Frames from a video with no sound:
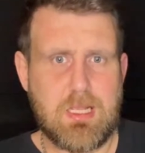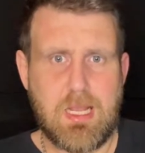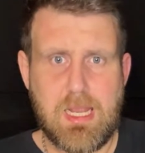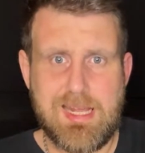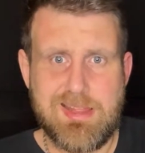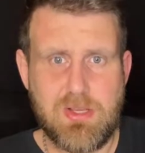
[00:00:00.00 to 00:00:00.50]

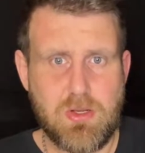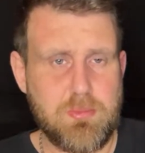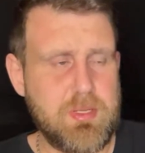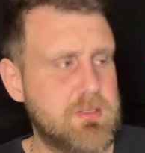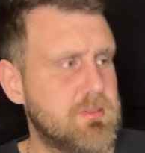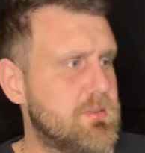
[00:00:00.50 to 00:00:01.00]
In the
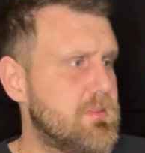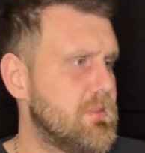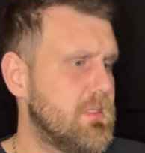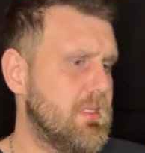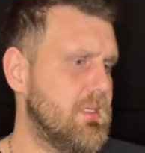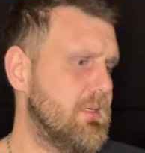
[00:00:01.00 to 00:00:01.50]
comments.
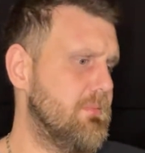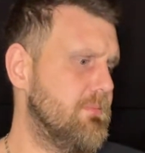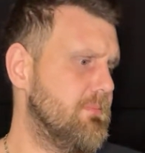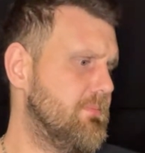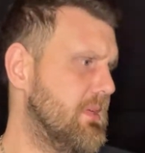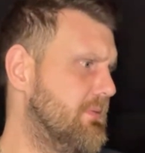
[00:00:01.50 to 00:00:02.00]

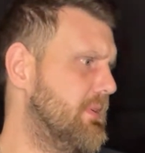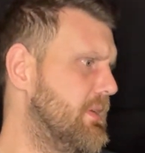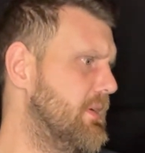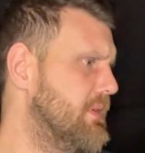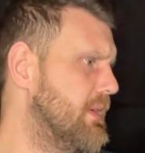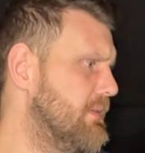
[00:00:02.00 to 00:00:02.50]
If you
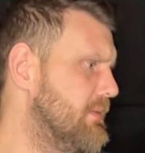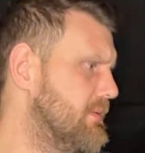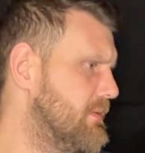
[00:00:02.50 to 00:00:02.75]
do know,